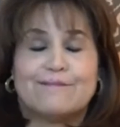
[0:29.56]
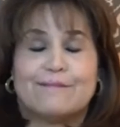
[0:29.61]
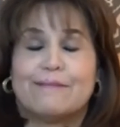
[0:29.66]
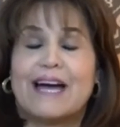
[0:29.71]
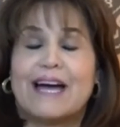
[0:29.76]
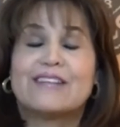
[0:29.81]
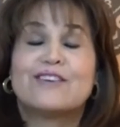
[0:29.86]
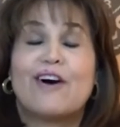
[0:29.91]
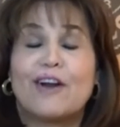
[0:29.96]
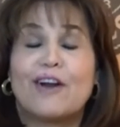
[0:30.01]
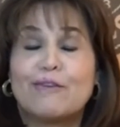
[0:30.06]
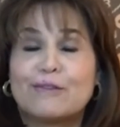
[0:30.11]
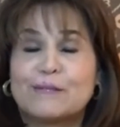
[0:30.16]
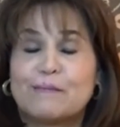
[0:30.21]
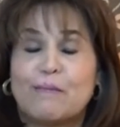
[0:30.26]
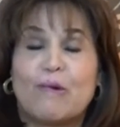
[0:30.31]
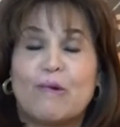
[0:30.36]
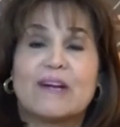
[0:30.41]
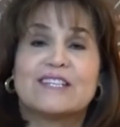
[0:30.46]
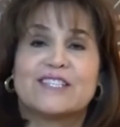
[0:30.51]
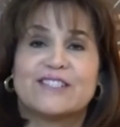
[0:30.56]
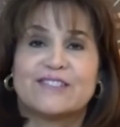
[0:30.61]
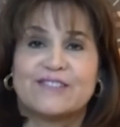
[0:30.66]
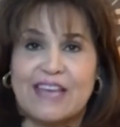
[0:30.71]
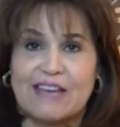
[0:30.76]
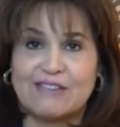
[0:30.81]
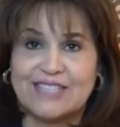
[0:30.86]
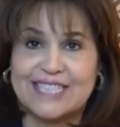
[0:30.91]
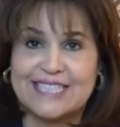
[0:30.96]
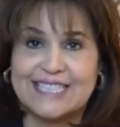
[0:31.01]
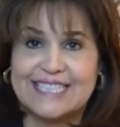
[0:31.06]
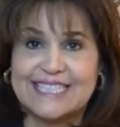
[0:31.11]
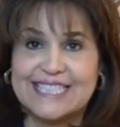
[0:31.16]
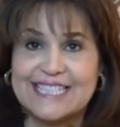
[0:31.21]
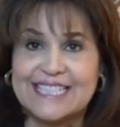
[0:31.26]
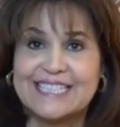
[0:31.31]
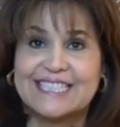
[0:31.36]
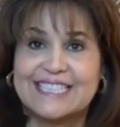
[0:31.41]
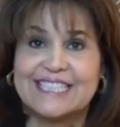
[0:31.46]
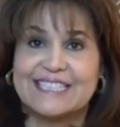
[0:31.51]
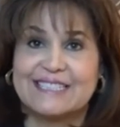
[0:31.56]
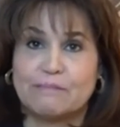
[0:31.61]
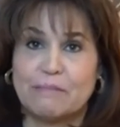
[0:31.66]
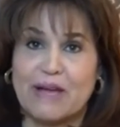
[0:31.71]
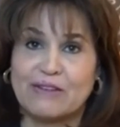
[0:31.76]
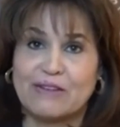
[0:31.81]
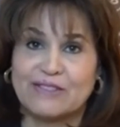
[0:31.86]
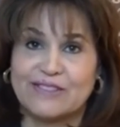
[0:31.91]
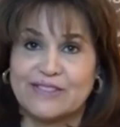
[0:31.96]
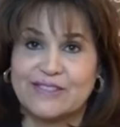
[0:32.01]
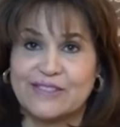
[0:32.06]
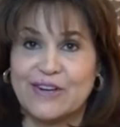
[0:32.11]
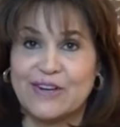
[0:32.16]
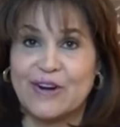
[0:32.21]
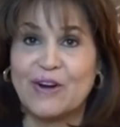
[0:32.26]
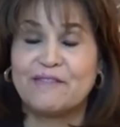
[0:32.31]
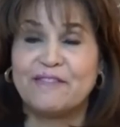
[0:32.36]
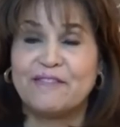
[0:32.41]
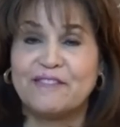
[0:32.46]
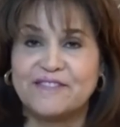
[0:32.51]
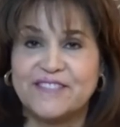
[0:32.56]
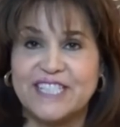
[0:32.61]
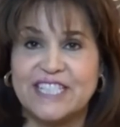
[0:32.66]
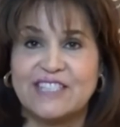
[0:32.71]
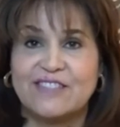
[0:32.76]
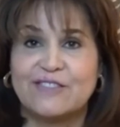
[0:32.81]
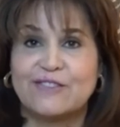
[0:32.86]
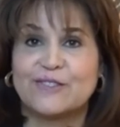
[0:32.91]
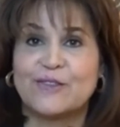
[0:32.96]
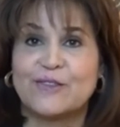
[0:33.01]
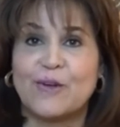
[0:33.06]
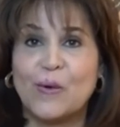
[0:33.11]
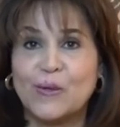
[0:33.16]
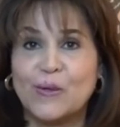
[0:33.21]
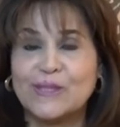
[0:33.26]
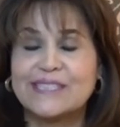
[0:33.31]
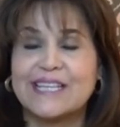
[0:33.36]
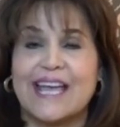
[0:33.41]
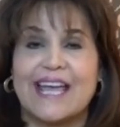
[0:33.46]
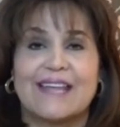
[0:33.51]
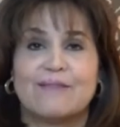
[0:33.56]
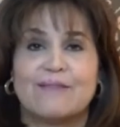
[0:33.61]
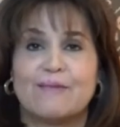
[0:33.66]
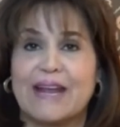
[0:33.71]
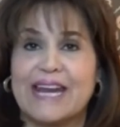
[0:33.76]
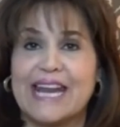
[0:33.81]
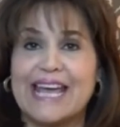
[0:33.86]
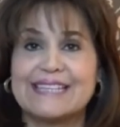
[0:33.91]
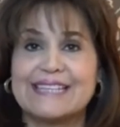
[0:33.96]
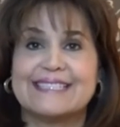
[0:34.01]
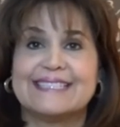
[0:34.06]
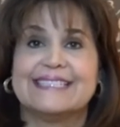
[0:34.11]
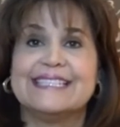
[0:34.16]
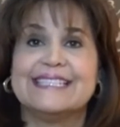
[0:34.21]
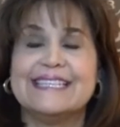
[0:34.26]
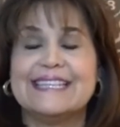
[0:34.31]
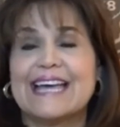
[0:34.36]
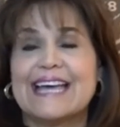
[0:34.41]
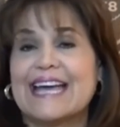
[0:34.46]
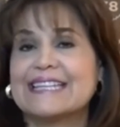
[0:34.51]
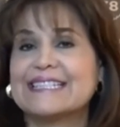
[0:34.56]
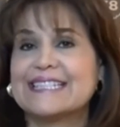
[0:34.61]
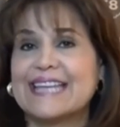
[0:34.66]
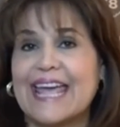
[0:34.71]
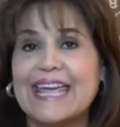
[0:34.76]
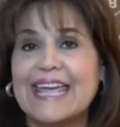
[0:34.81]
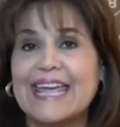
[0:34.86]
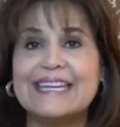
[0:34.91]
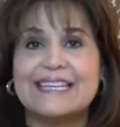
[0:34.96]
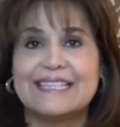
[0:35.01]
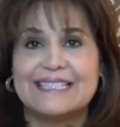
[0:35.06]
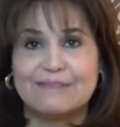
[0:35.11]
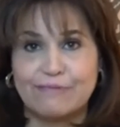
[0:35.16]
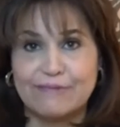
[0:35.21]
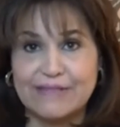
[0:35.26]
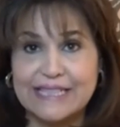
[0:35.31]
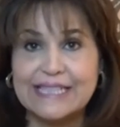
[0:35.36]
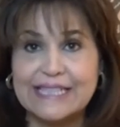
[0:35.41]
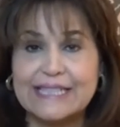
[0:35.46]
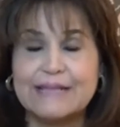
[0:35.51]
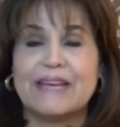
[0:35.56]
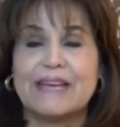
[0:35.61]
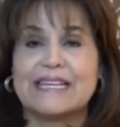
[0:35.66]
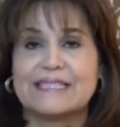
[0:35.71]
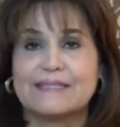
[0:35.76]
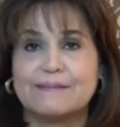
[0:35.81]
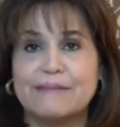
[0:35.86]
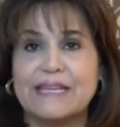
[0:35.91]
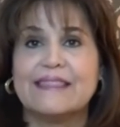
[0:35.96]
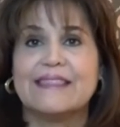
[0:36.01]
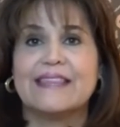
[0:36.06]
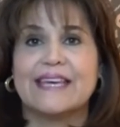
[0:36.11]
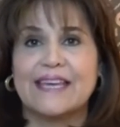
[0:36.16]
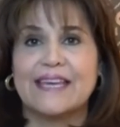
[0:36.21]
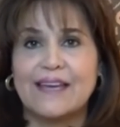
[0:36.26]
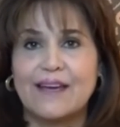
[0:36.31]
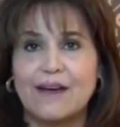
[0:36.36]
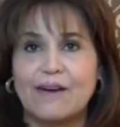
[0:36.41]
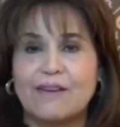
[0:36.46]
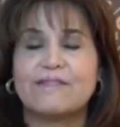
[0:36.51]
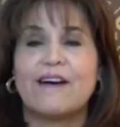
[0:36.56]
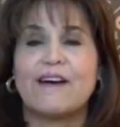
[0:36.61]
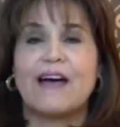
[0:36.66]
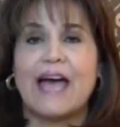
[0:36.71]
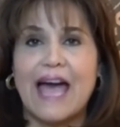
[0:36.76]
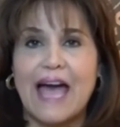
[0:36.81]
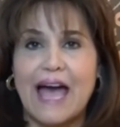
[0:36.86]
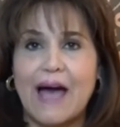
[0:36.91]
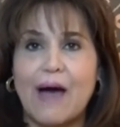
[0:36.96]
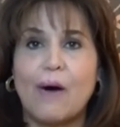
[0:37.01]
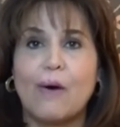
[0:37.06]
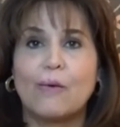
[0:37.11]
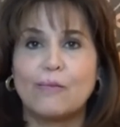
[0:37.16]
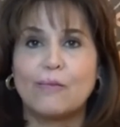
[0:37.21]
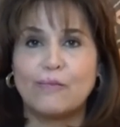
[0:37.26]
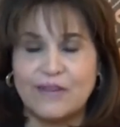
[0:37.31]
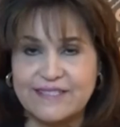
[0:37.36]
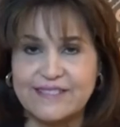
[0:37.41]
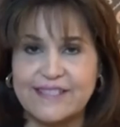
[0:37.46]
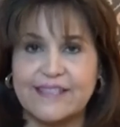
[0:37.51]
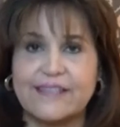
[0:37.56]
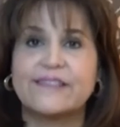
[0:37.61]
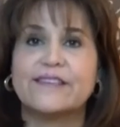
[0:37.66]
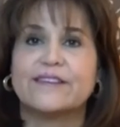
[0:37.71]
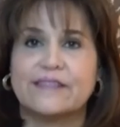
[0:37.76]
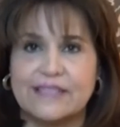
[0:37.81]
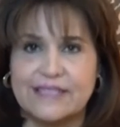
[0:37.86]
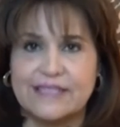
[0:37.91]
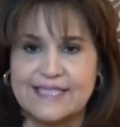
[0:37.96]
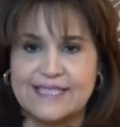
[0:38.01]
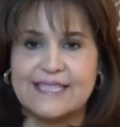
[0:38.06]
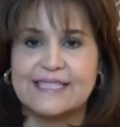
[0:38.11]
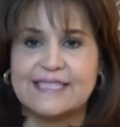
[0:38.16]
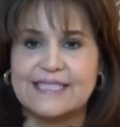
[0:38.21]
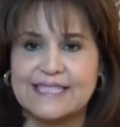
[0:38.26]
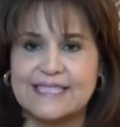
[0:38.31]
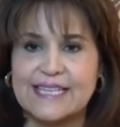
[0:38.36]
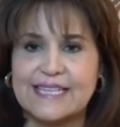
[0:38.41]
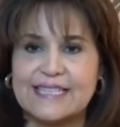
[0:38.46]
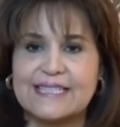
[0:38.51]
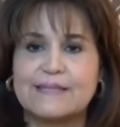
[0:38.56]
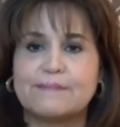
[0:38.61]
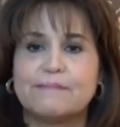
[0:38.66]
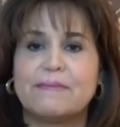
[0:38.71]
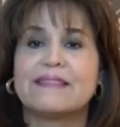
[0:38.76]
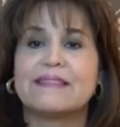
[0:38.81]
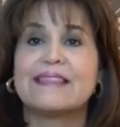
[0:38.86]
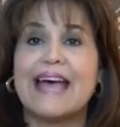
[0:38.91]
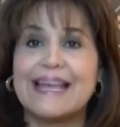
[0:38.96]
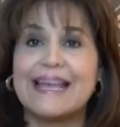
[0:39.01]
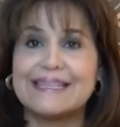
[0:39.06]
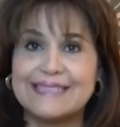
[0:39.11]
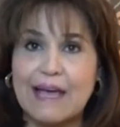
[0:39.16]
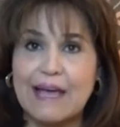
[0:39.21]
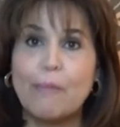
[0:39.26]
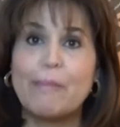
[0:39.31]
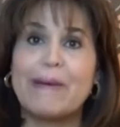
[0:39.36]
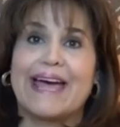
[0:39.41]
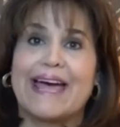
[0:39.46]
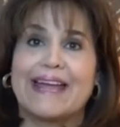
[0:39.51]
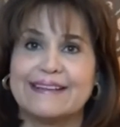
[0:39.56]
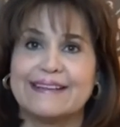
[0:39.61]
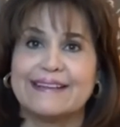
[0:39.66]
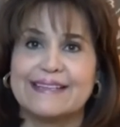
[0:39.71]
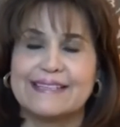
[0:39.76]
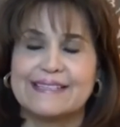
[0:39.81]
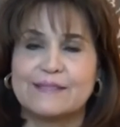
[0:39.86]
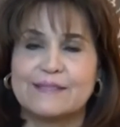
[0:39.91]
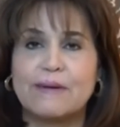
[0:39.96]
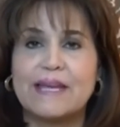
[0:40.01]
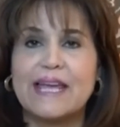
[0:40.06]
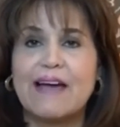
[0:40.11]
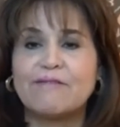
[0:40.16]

My daughter was born in 2006. She's about to turn 15 years old. And when I see that date, it really makes me think of how ridiculous this is. But that's how bad it is.